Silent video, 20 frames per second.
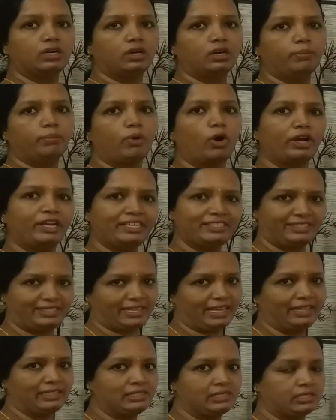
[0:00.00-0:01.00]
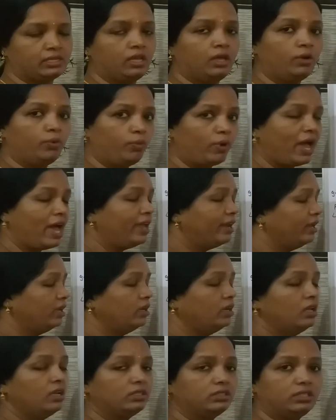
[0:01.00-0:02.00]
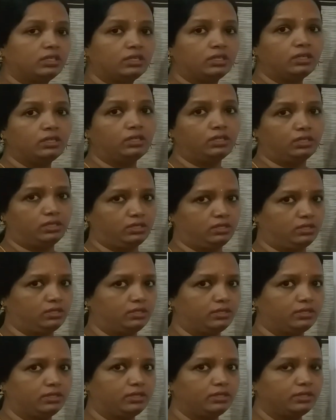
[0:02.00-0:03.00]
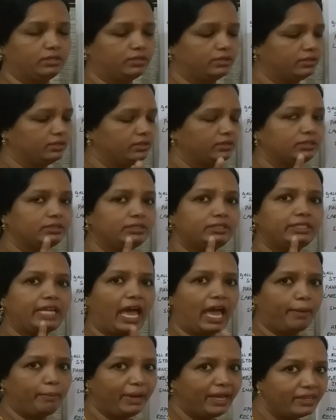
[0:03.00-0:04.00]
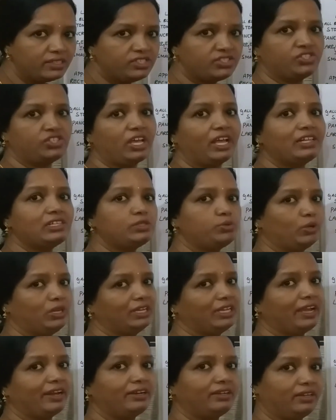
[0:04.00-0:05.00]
body cells, wherein the damaged cells will get